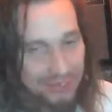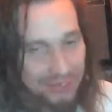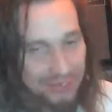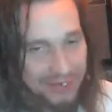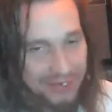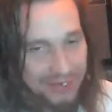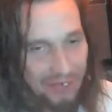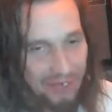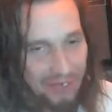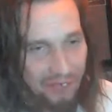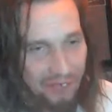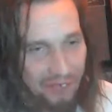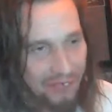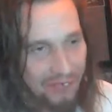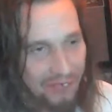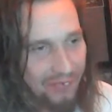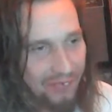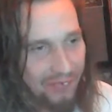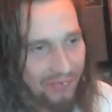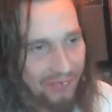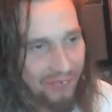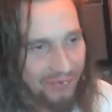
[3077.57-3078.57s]
less than
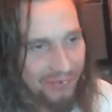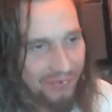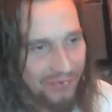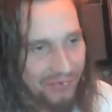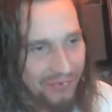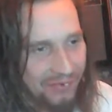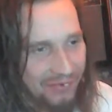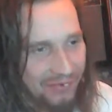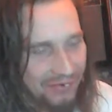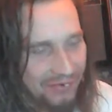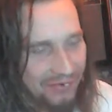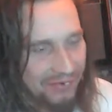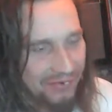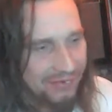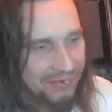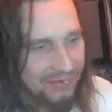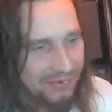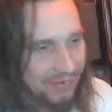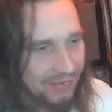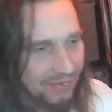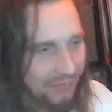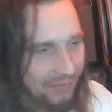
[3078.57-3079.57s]
nothing. Yeah.